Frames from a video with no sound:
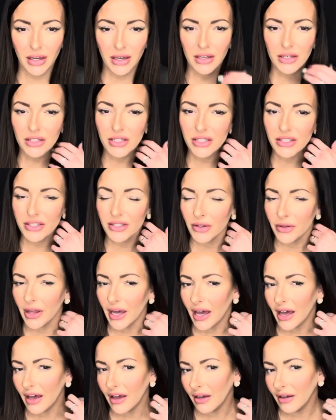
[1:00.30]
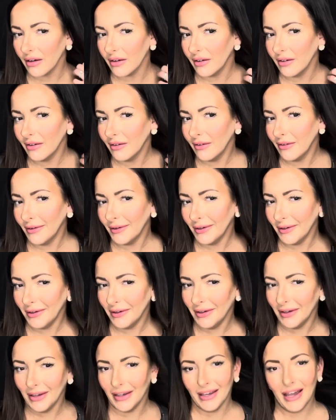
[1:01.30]
just so that
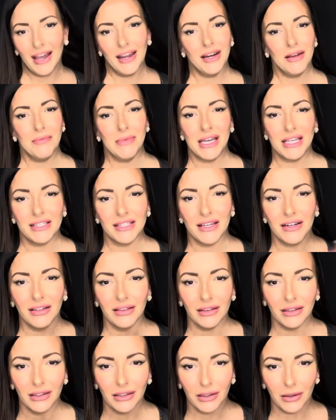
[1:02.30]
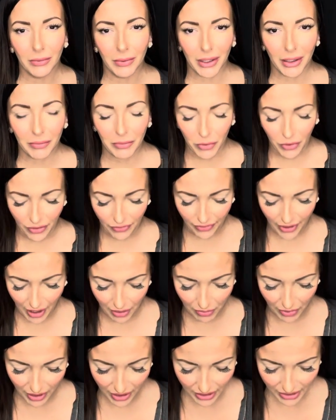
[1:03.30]
it kind of makes it a little bit more
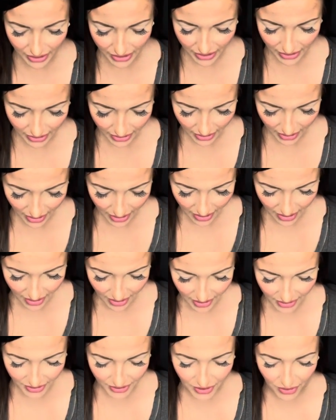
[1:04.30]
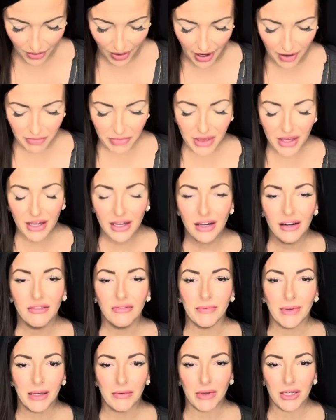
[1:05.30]
vibrant. So I'm thinking of
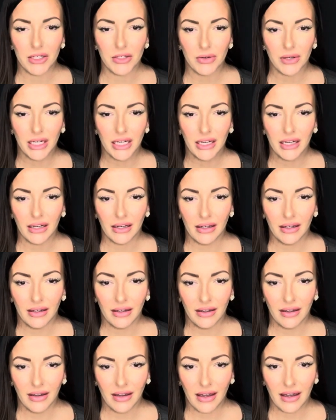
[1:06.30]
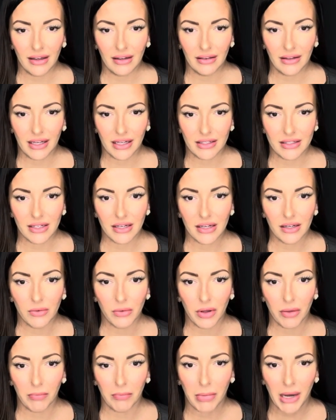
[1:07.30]
maybe doing Atlantic
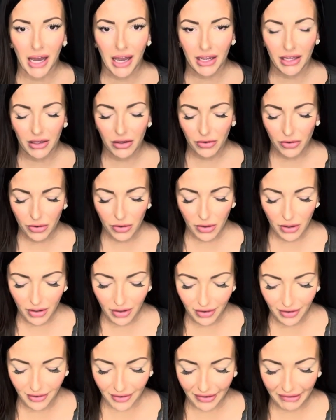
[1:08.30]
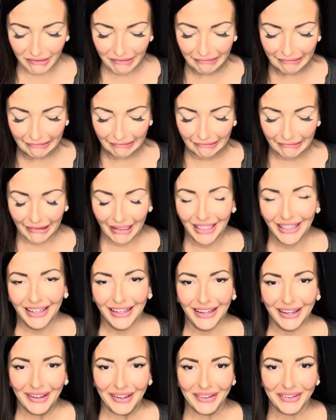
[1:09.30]
with Bayou
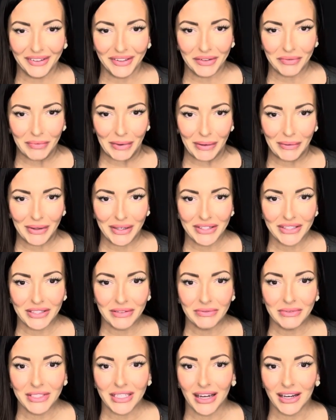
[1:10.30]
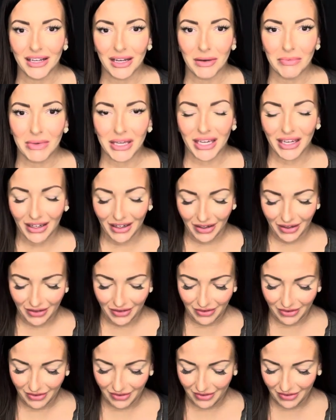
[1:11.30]
and then maybe some DaDaBee,
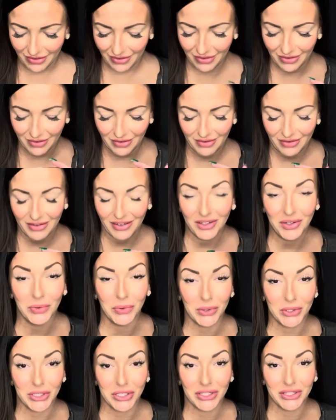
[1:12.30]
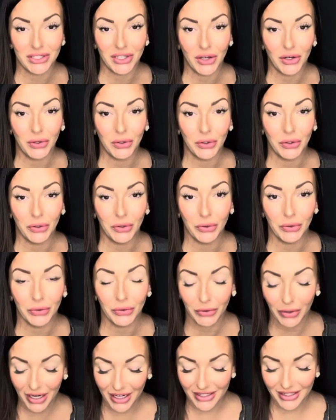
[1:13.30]
which is
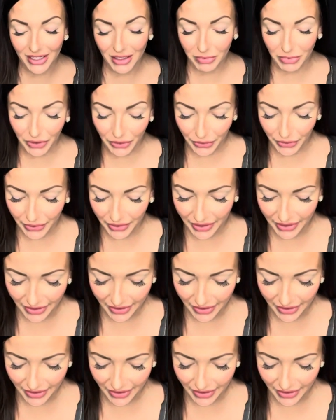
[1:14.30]
crazy blue.